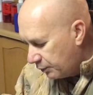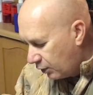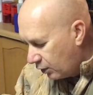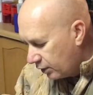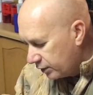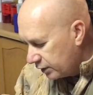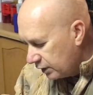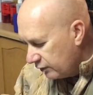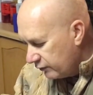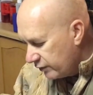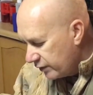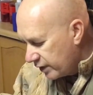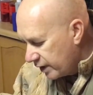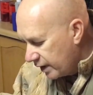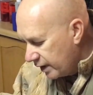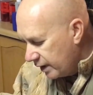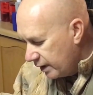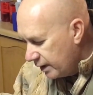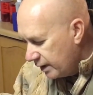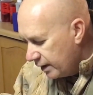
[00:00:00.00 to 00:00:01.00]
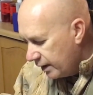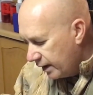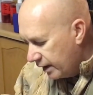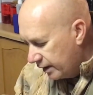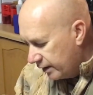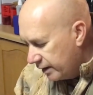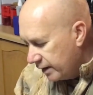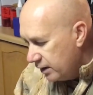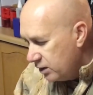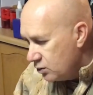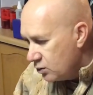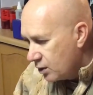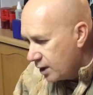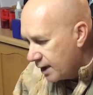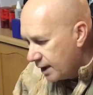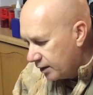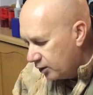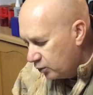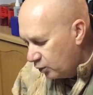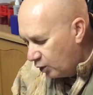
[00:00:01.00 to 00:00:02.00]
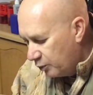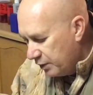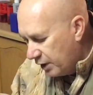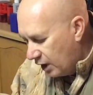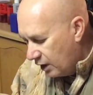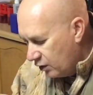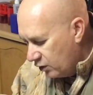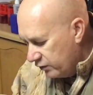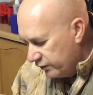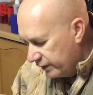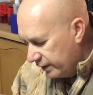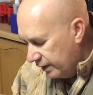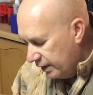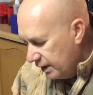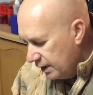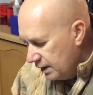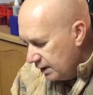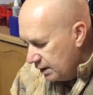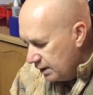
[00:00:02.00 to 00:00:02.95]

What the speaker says: part over there, and then your cut will be over.